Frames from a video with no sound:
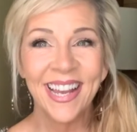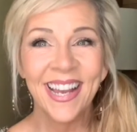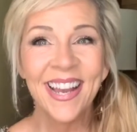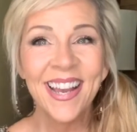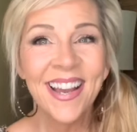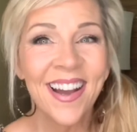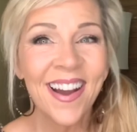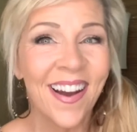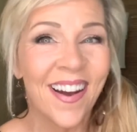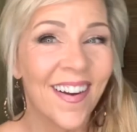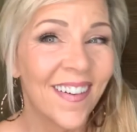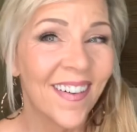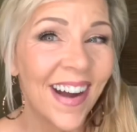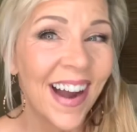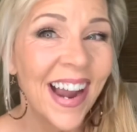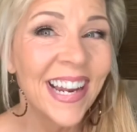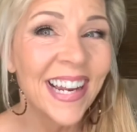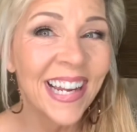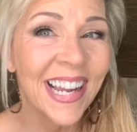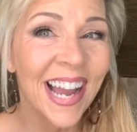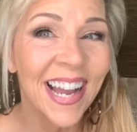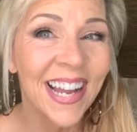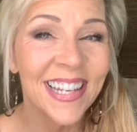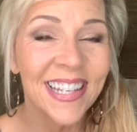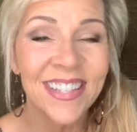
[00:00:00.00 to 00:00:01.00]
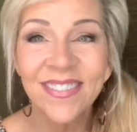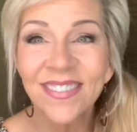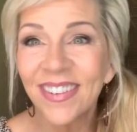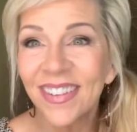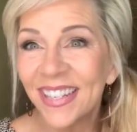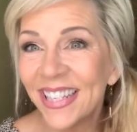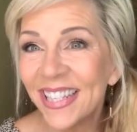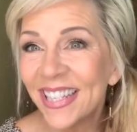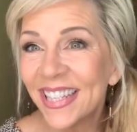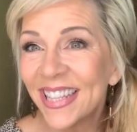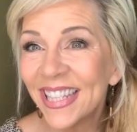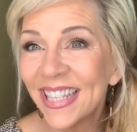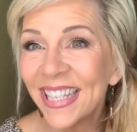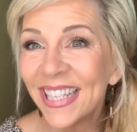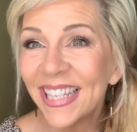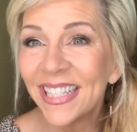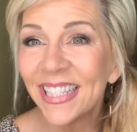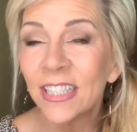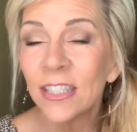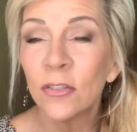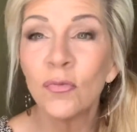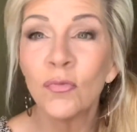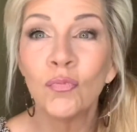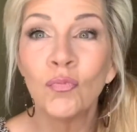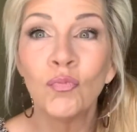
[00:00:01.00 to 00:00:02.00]
All right, guys, what do you think?
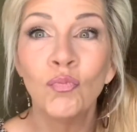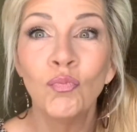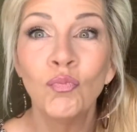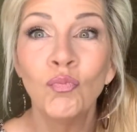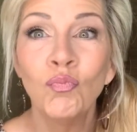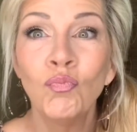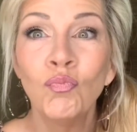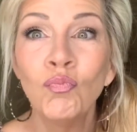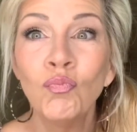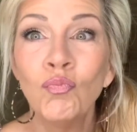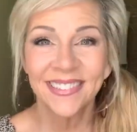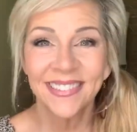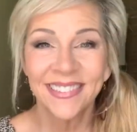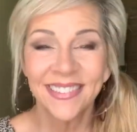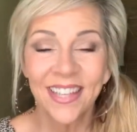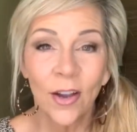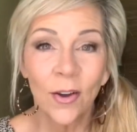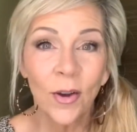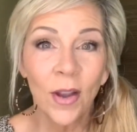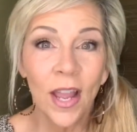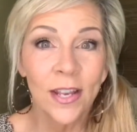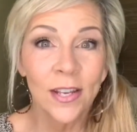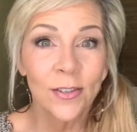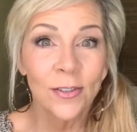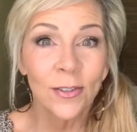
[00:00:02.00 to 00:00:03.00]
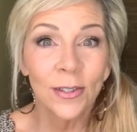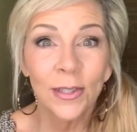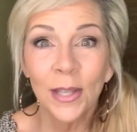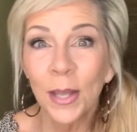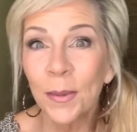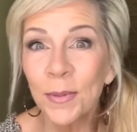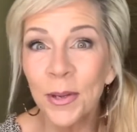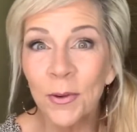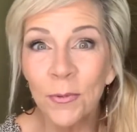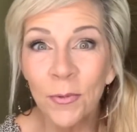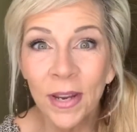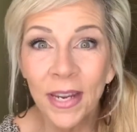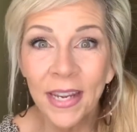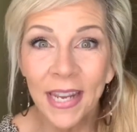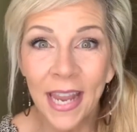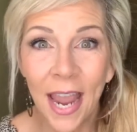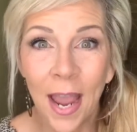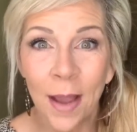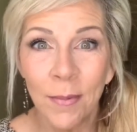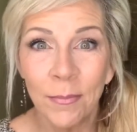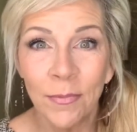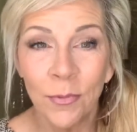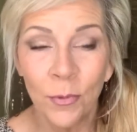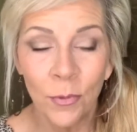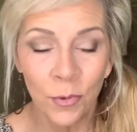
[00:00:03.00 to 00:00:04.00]
Okay, so let me recap
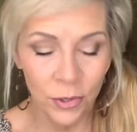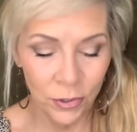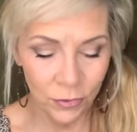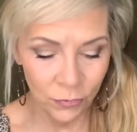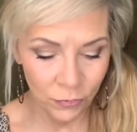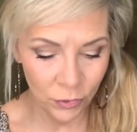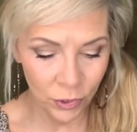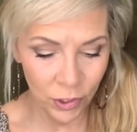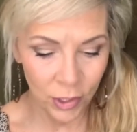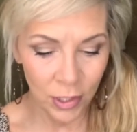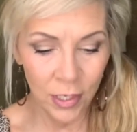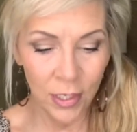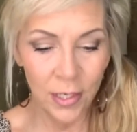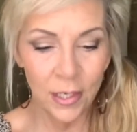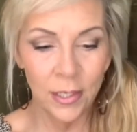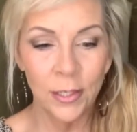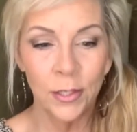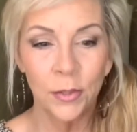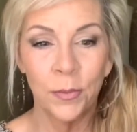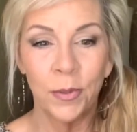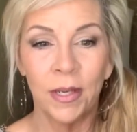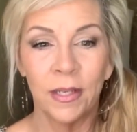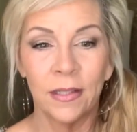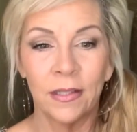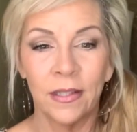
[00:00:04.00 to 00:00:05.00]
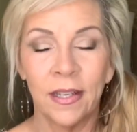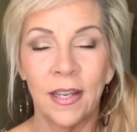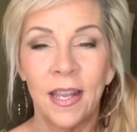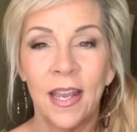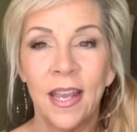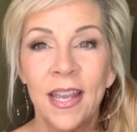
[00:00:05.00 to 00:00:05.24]
for you just quickly.